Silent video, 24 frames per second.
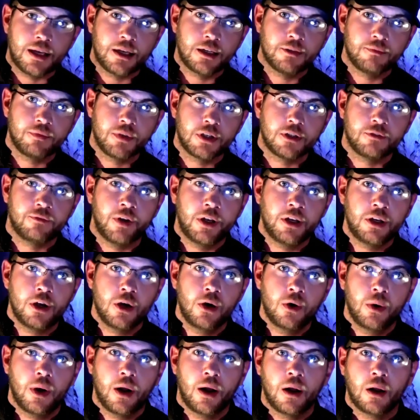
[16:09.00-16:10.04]
end of this
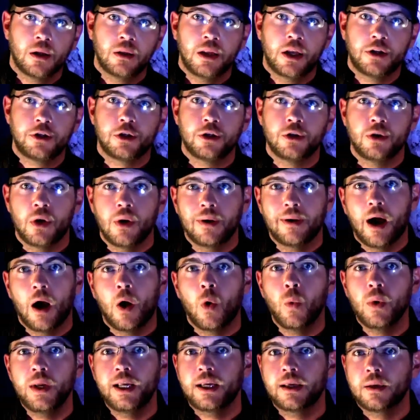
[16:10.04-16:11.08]
video, I'll let you know how
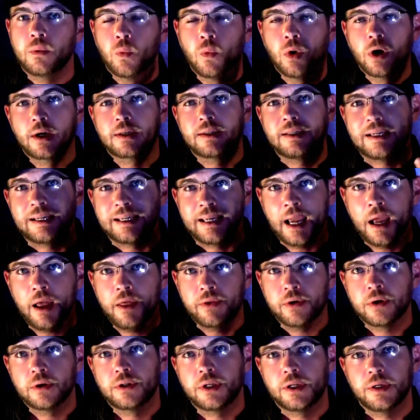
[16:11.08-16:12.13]
we can work
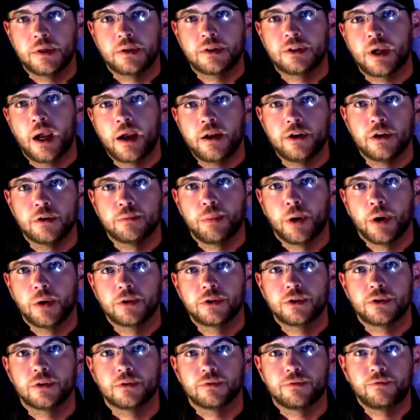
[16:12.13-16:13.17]
together to design your
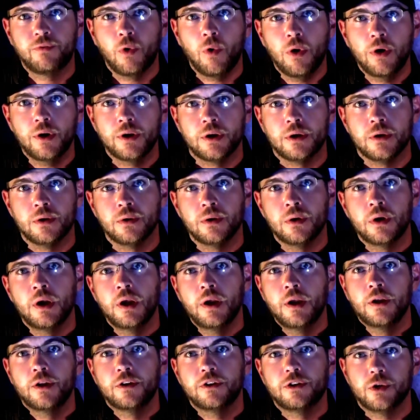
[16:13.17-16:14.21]
poster for you
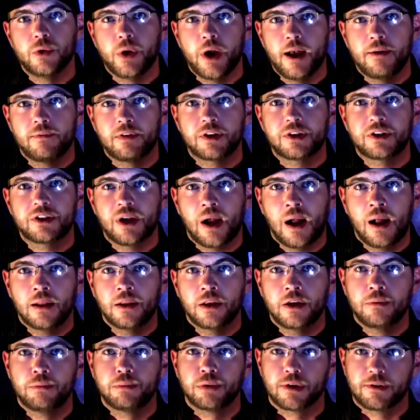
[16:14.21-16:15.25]
so you have a
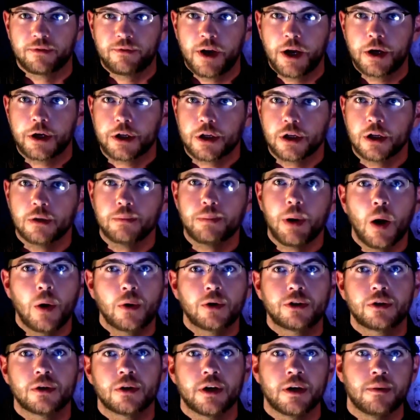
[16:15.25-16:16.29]
solid professional
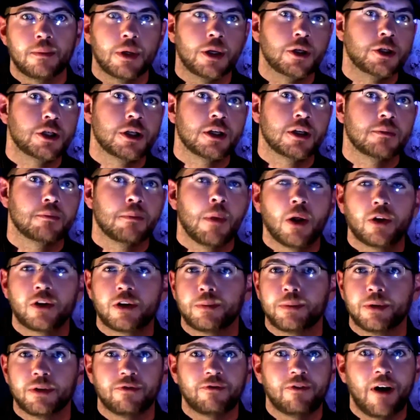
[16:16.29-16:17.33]
poster image in
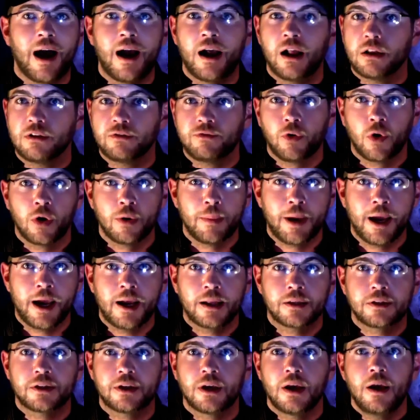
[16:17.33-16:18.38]
multiple file
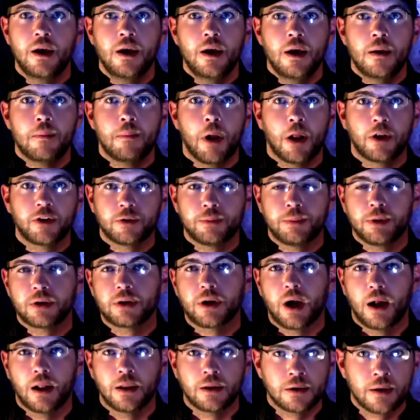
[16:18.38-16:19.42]
formats, multiple
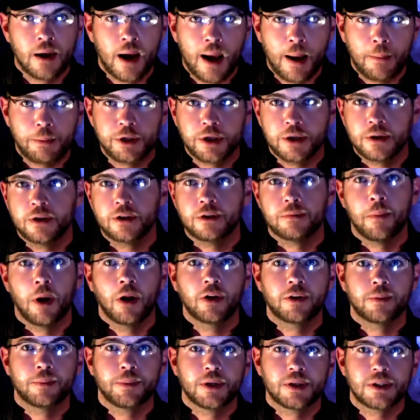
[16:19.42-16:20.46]
color options,
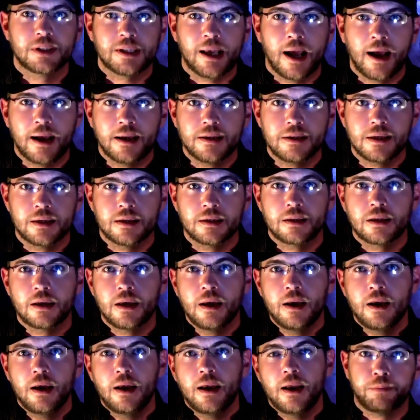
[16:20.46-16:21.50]
multiple sizes,
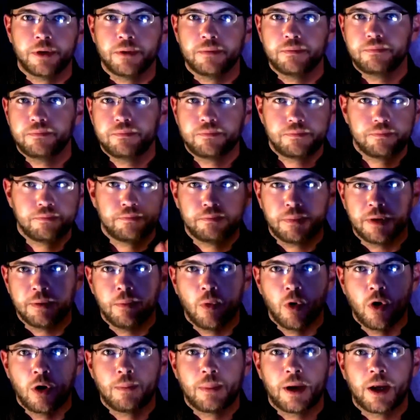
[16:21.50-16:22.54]
but
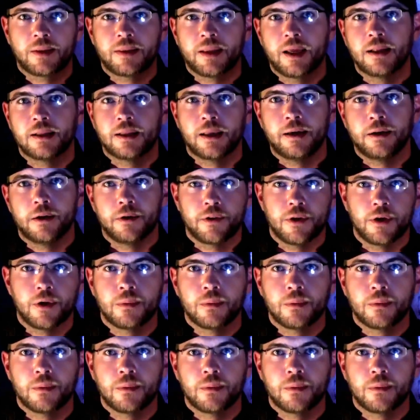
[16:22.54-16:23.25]
more about that later.